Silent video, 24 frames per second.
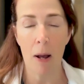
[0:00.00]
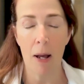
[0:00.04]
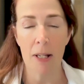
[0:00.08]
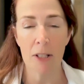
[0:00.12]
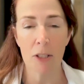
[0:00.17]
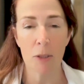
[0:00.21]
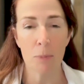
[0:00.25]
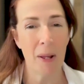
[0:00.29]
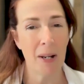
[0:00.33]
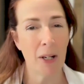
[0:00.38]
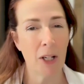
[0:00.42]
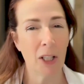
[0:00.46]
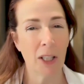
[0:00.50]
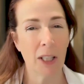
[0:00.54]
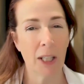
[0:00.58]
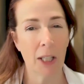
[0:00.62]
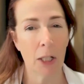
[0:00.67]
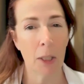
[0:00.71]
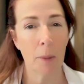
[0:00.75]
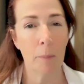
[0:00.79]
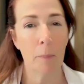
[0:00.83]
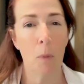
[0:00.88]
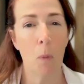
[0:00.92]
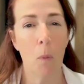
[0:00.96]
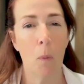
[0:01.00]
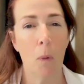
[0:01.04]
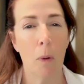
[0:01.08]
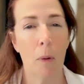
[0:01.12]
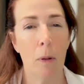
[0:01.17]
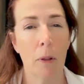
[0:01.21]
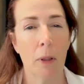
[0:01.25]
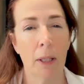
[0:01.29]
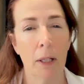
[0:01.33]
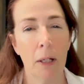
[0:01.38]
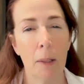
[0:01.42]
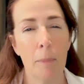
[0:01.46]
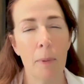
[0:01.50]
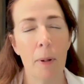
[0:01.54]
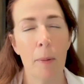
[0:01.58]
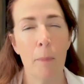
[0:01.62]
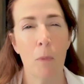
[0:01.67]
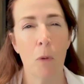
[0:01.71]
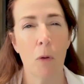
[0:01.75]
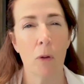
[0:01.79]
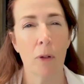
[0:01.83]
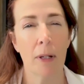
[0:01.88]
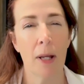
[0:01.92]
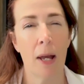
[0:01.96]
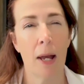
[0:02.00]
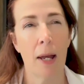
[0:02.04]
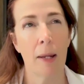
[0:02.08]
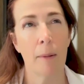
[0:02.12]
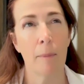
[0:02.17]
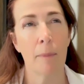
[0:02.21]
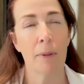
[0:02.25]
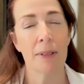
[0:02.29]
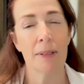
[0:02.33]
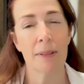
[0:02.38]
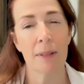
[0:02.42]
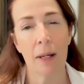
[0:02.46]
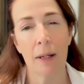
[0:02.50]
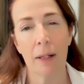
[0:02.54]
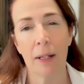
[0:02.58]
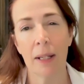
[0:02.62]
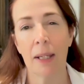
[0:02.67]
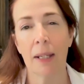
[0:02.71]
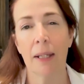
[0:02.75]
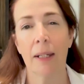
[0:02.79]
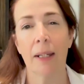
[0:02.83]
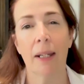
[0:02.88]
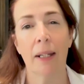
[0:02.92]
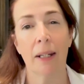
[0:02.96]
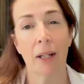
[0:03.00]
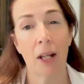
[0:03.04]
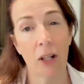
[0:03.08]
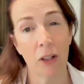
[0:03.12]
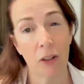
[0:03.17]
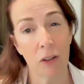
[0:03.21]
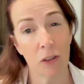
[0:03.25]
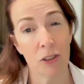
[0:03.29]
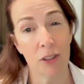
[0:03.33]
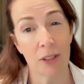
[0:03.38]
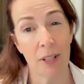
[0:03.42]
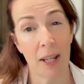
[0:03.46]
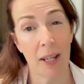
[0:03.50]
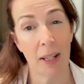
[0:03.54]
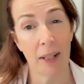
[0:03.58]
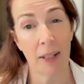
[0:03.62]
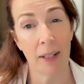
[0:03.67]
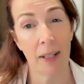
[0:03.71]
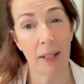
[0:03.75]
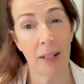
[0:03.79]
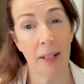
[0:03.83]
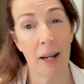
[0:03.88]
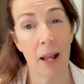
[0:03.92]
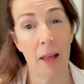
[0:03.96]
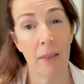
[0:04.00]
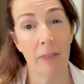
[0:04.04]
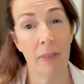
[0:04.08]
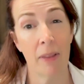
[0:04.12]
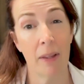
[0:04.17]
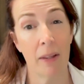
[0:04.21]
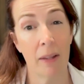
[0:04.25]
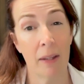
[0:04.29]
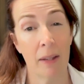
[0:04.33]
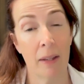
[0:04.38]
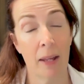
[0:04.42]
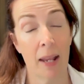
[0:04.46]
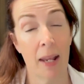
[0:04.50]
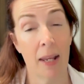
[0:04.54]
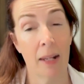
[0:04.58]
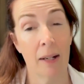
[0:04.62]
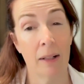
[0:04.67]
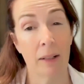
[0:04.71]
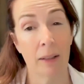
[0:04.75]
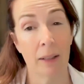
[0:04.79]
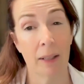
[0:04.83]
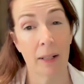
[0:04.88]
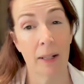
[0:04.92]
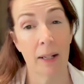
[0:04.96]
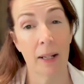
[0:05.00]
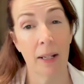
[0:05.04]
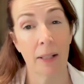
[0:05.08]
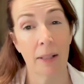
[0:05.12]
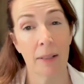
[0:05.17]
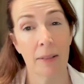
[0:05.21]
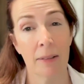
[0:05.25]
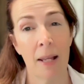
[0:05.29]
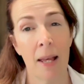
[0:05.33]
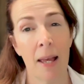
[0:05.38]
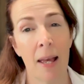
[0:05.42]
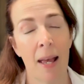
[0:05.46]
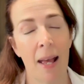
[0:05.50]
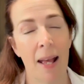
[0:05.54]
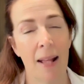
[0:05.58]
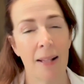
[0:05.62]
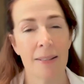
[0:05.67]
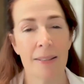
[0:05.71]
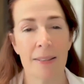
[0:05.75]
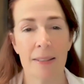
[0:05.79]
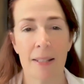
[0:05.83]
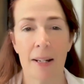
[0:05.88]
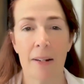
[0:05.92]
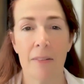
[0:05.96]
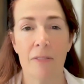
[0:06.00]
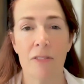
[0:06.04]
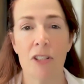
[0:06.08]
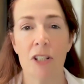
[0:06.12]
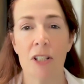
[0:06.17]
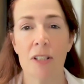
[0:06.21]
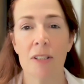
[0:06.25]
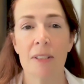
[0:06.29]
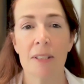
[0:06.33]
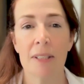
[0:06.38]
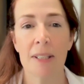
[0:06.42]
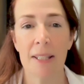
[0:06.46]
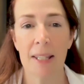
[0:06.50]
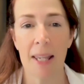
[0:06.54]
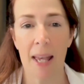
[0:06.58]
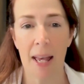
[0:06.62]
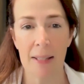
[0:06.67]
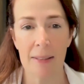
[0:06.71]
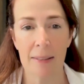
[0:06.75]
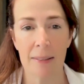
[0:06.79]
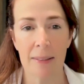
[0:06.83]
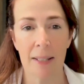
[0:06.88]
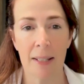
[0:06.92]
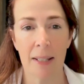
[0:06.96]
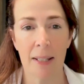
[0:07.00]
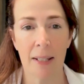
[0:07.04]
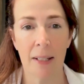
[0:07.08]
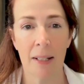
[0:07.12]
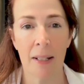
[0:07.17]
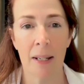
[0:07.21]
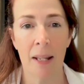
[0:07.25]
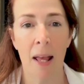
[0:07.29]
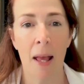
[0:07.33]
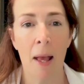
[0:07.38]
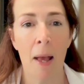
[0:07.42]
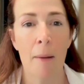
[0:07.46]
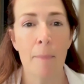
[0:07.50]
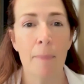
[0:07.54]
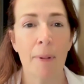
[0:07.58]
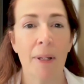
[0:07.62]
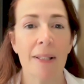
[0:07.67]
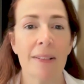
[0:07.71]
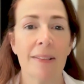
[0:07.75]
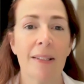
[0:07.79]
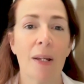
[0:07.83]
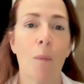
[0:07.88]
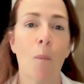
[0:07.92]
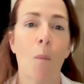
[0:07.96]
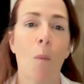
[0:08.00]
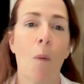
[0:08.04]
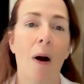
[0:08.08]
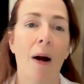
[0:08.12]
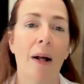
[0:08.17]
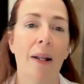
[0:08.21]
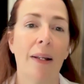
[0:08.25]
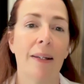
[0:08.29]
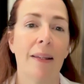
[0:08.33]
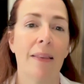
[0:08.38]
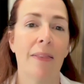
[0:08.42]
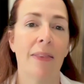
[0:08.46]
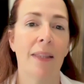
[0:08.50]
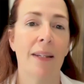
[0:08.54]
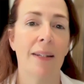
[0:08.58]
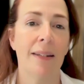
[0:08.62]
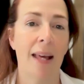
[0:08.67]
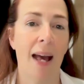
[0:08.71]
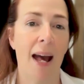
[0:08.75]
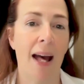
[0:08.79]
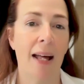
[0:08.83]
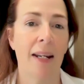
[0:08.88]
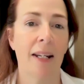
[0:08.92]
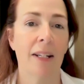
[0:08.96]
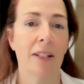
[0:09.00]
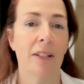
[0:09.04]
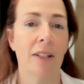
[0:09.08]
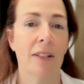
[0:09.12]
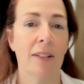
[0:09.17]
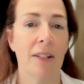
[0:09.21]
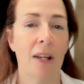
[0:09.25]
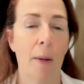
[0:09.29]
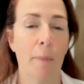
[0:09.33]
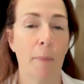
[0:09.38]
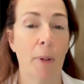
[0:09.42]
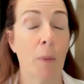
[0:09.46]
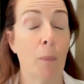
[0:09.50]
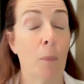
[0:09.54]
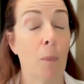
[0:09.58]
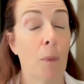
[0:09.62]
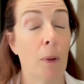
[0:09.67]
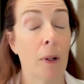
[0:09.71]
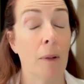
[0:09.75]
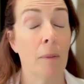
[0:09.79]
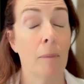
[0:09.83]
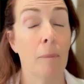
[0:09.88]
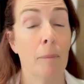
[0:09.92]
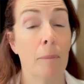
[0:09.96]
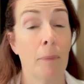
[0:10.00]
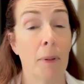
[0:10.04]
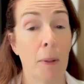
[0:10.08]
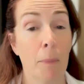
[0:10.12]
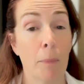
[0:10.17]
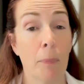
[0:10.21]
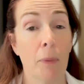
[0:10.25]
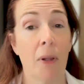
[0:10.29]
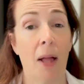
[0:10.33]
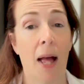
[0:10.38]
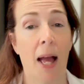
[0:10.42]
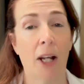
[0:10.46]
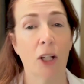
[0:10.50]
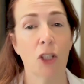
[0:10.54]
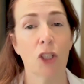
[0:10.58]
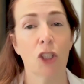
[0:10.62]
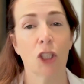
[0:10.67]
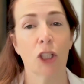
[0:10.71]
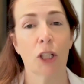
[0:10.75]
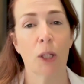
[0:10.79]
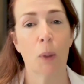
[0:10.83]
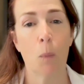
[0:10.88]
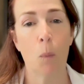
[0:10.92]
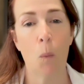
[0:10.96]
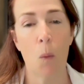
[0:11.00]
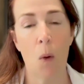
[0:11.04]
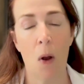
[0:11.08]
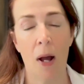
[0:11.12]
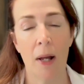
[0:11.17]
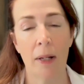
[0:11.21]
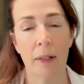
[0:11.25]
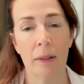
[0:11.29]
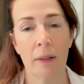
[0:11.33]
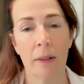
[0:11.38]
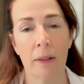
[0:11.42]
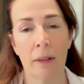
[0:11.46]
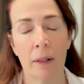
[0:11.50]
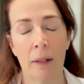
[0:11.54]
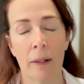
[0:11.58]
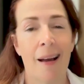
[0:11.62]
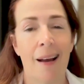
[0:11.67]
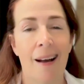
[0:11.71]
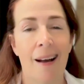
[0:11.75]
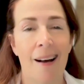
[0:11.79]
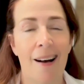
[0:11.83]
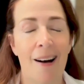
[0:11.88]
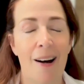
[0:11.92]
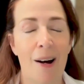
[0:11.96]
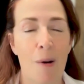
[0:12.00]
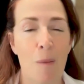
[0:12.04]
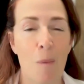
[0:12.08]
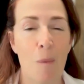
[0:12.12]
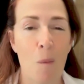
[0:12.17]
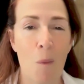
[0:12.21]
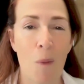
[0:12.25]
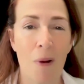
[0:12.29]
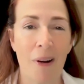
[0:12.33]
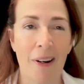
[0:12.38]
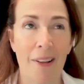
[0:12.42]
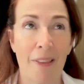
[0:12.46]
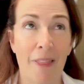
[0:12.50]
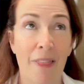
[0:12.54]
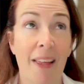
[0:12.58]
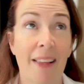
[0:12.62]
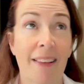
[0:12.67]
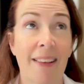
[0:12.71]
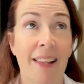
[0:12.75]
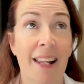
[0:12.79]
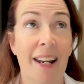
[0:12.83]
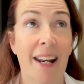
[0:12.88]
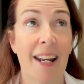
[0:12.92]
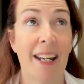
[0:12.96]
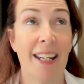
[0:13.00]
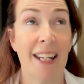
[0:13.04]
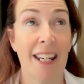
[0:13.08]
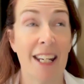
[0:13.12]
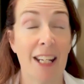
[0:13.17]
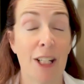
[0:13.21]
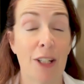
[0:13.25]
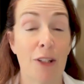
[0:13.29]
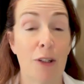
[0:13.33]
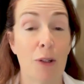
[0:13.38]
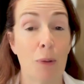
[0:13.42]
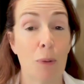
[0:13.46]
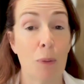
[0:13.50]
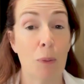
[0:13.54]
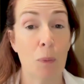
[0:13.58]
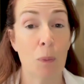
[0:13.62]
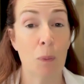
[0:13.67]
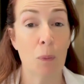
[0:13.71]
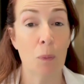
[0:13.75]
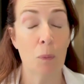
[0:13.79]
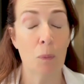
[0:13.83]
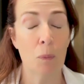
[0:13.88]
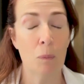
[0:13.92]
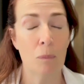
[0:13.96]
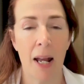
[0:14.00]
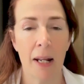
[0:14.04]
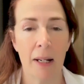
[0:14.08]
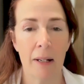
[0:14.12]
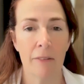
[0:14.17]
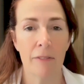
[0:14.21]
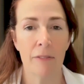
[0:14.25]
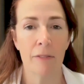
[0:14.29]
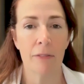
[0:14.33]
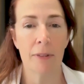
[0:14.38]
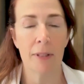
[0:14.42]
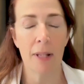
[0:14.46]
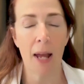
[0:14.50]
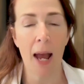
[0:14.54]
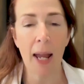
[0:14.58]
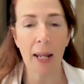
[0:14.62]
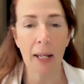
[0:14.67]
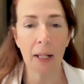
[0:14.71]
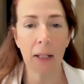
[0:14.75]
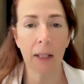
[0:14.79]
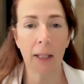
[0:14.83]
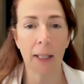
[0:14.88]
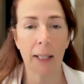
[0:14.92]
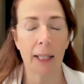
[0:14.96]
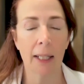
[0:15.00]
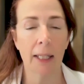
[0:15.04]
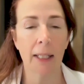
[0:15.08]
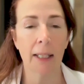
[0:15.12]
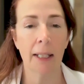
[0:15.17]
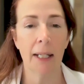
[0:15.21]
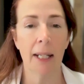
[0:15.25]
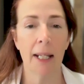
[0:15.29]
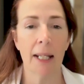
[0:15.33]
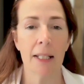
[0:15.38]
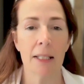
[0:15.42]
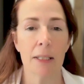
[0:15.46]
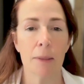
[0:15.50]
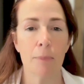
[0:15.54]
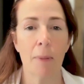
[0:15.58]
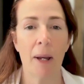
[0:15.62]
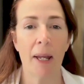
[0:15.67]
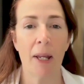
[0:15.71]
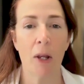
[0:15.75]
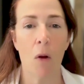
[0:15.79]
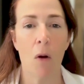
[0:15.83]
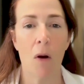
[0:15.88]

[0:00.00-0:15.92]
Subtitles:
spend little bit more time studying and understanding the analytics instead of just guessing, because I want the data to tell me what people actually want. One thing that I need to kind of dial in is my